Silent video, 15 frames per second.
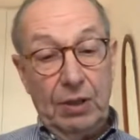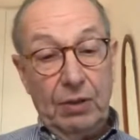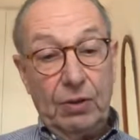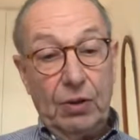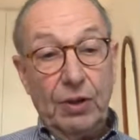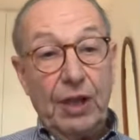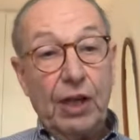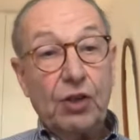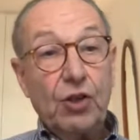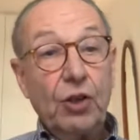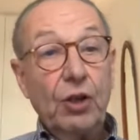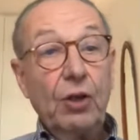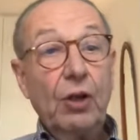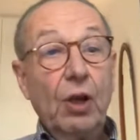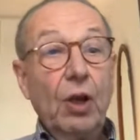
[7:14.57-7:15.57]

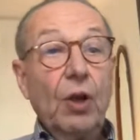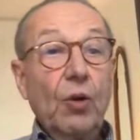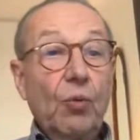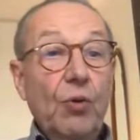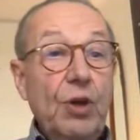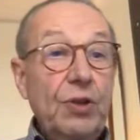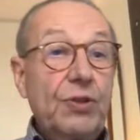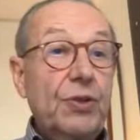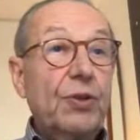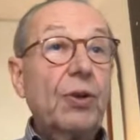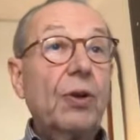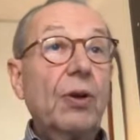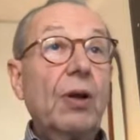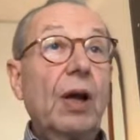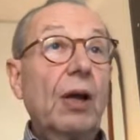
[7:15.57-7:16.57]
connection with
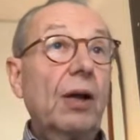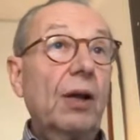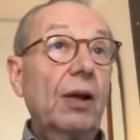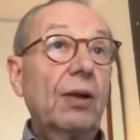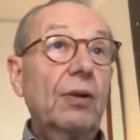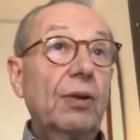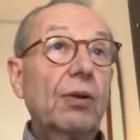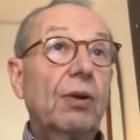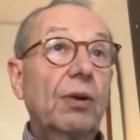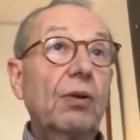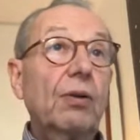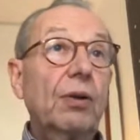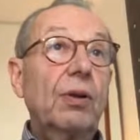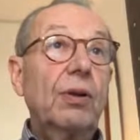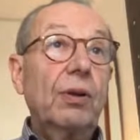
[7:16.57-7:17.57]

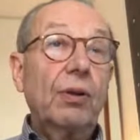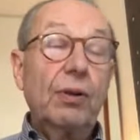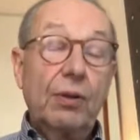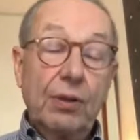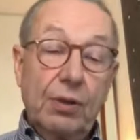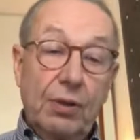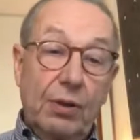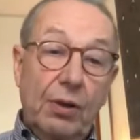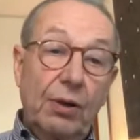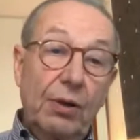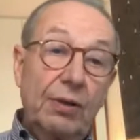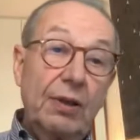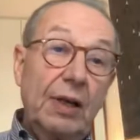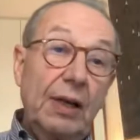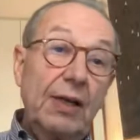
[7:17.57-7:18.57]
the
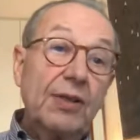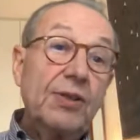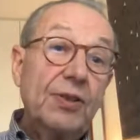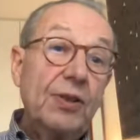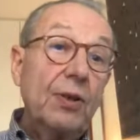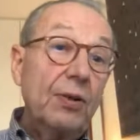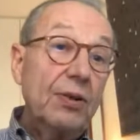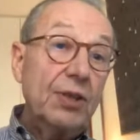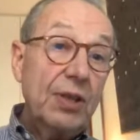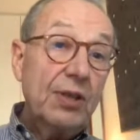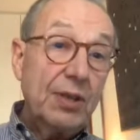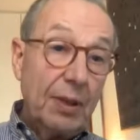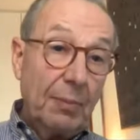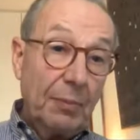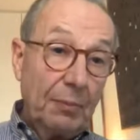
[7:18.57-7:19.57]
colonialist
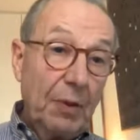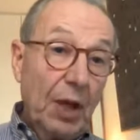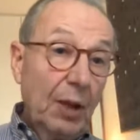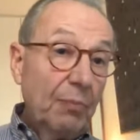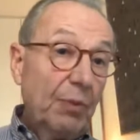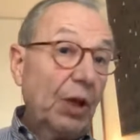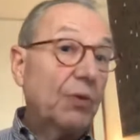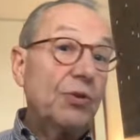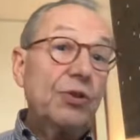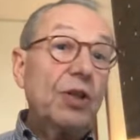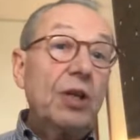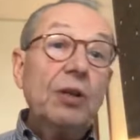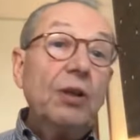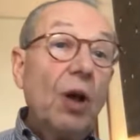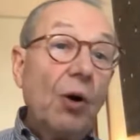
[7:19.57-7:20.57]
system, because
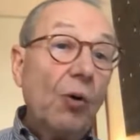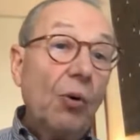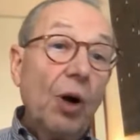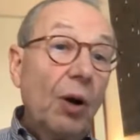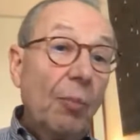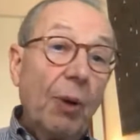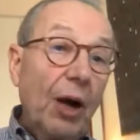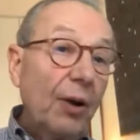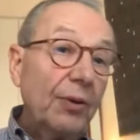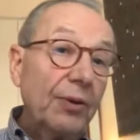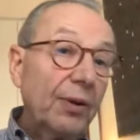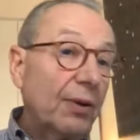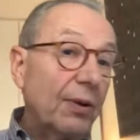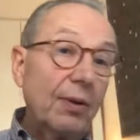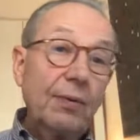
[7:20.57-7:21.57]
they know about
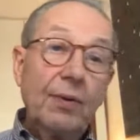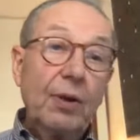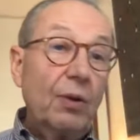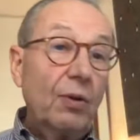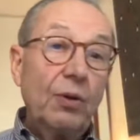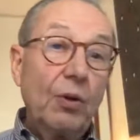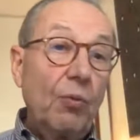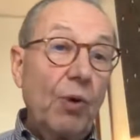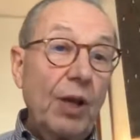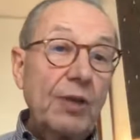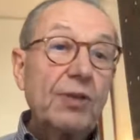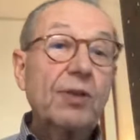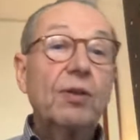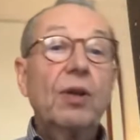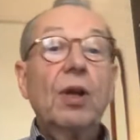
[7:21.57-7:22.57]
the
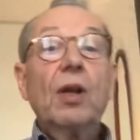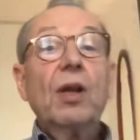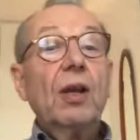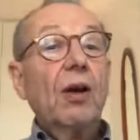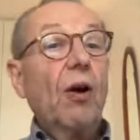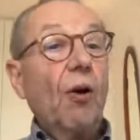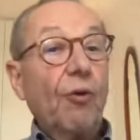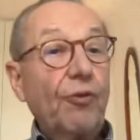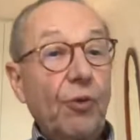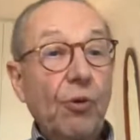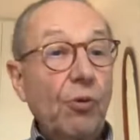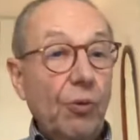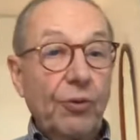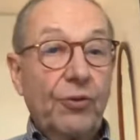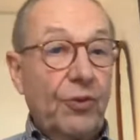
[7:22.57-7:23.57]
West, of
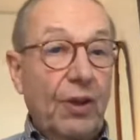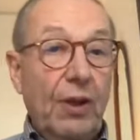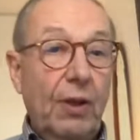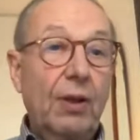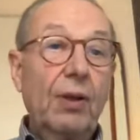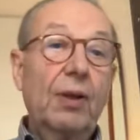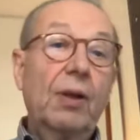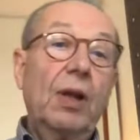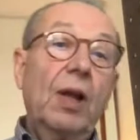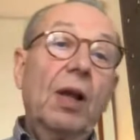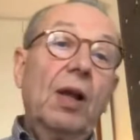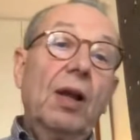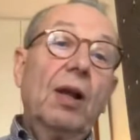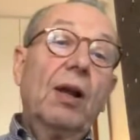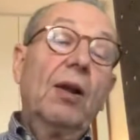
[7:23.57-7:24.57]
course,
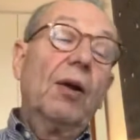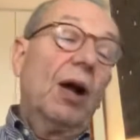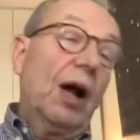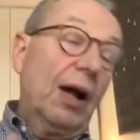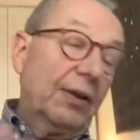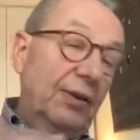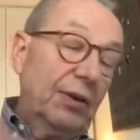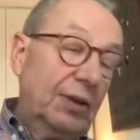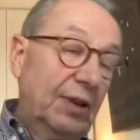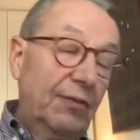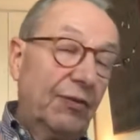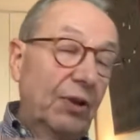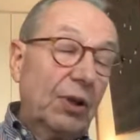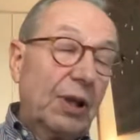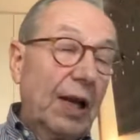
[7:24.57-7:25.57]
at a
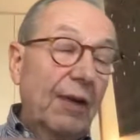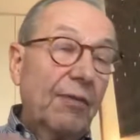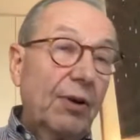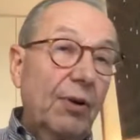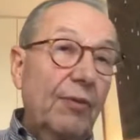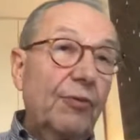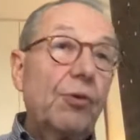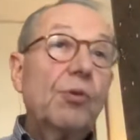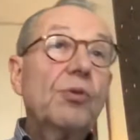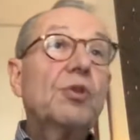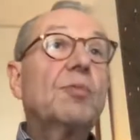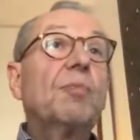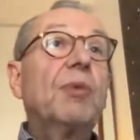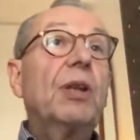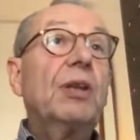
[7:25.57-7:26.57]
different level, of course,
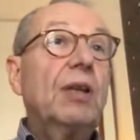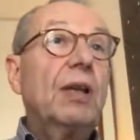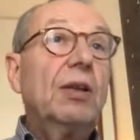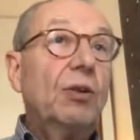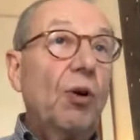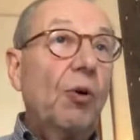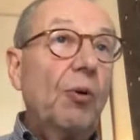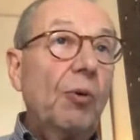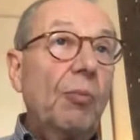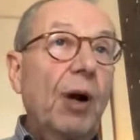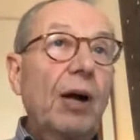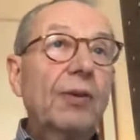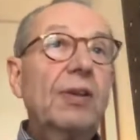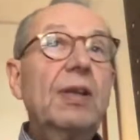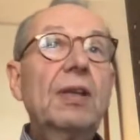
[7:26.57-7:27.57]
but they know
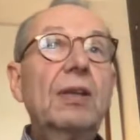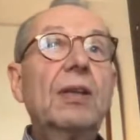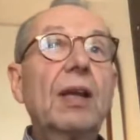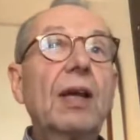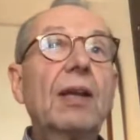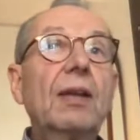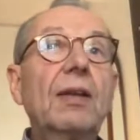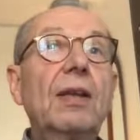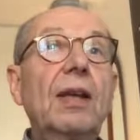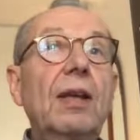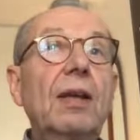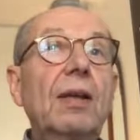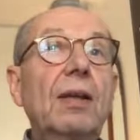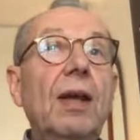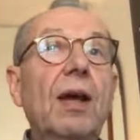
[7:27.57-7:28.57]
about it and
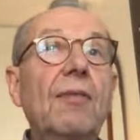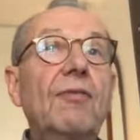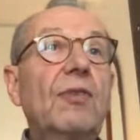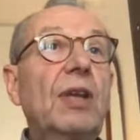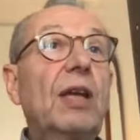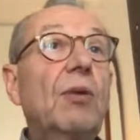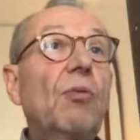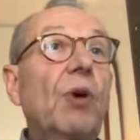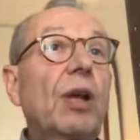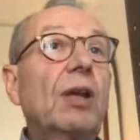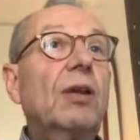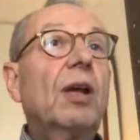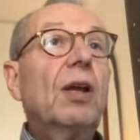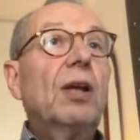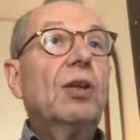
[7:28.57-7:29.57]
they have their way
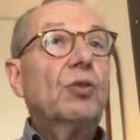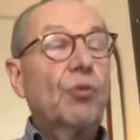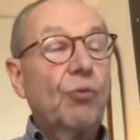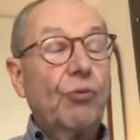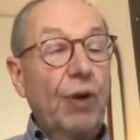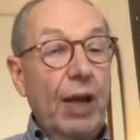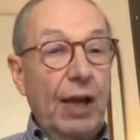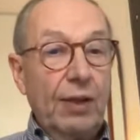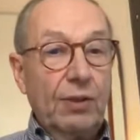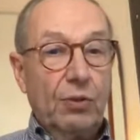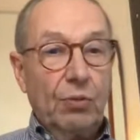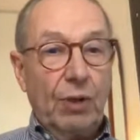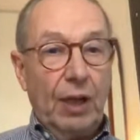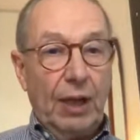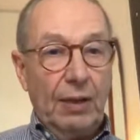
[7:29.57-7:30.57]
to react
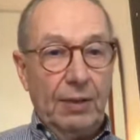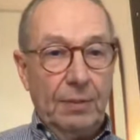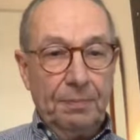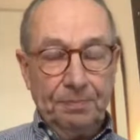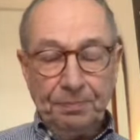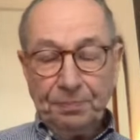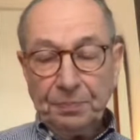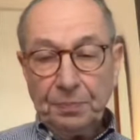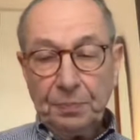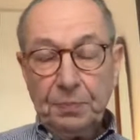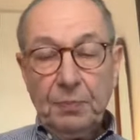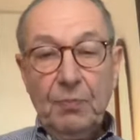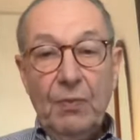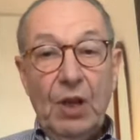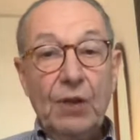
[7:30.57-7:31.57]
to that.
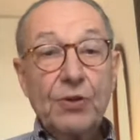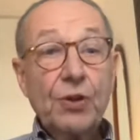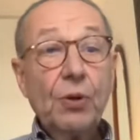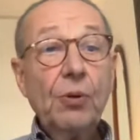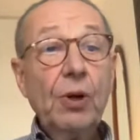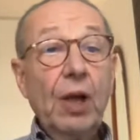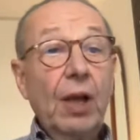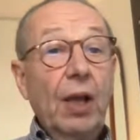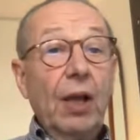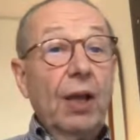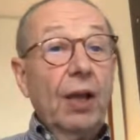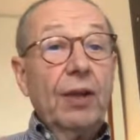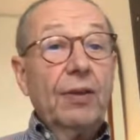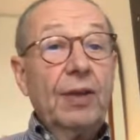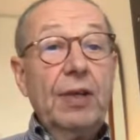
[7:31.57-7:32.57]
So
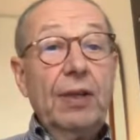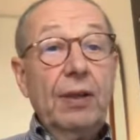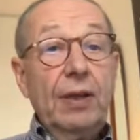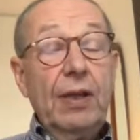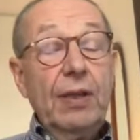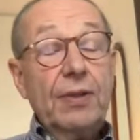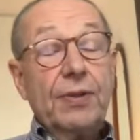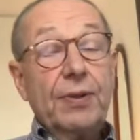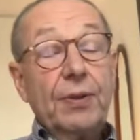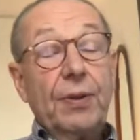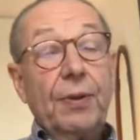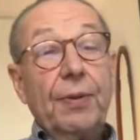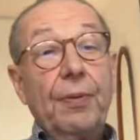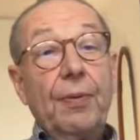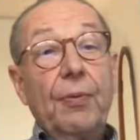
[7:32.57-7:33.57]
these
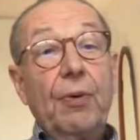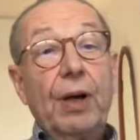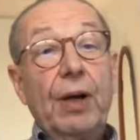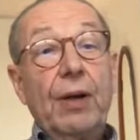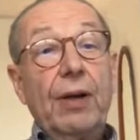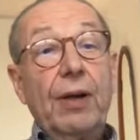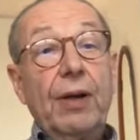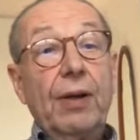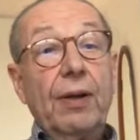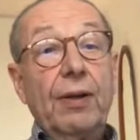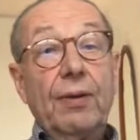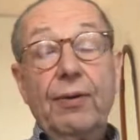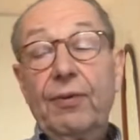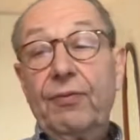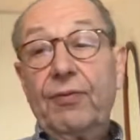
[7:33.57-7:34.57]
were
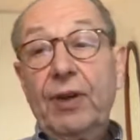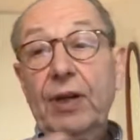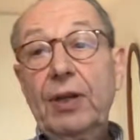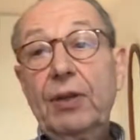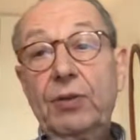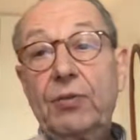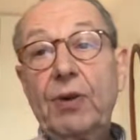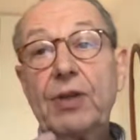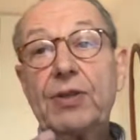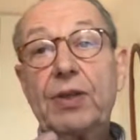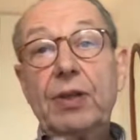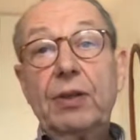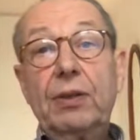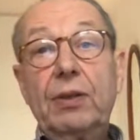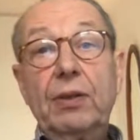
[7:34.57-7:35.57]
very
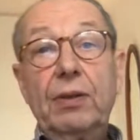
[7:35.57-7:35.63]
interesting